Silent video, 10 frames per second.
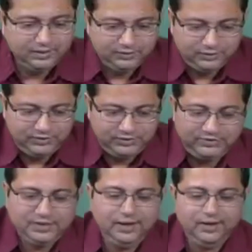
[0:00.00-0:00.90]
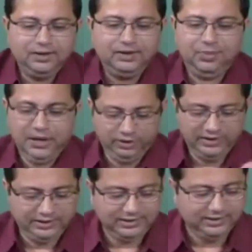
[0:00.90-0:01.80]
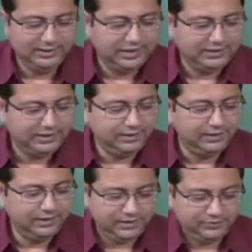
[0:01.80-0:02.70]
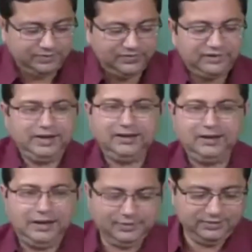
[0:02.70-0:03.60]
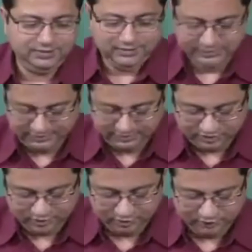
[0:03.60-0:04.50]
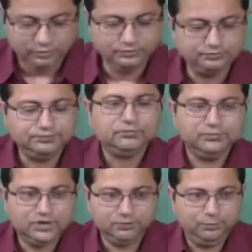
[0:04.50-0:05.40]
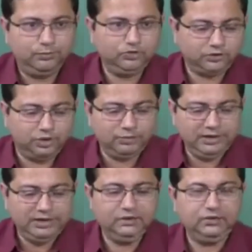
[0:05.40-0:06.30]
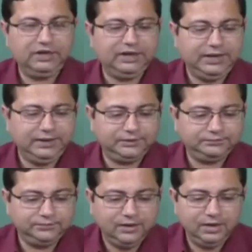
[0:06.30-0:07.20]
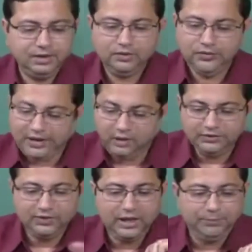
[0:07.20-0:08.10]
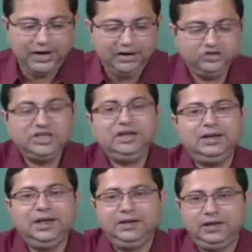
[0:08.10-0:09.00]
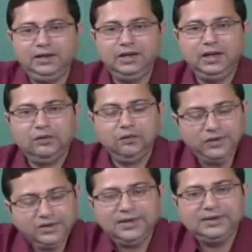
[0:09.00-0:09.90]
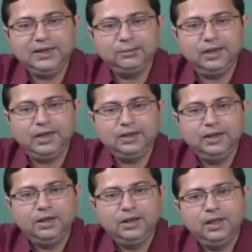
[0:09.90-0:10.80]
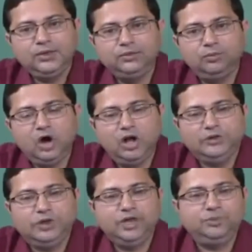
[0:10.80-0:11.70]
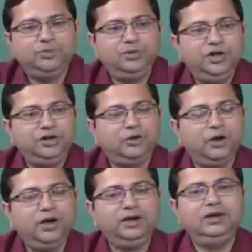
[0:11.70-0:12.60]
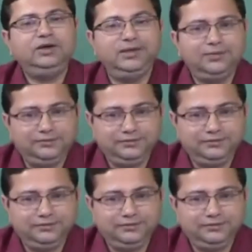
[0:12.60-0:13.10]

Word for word: So, this is the pyrotechnic igniter. It prevents accidental ignition also. This is most commonly used igniter. We can also have pyrogen igniter, which is nothing but a small solid propellant rocket in itself.